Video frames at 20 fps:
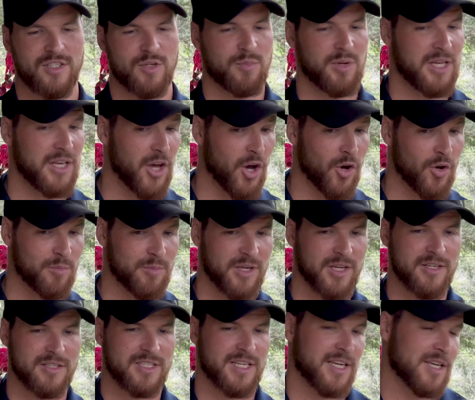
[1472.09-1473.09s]
be known
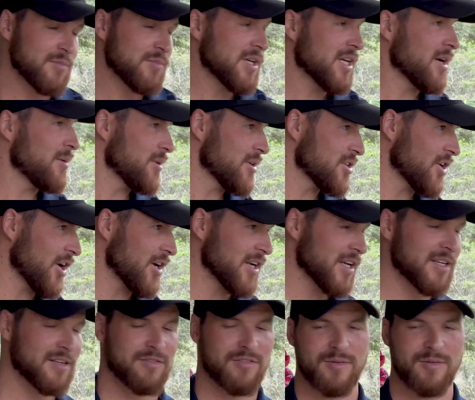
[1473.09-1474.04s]
because they could become a target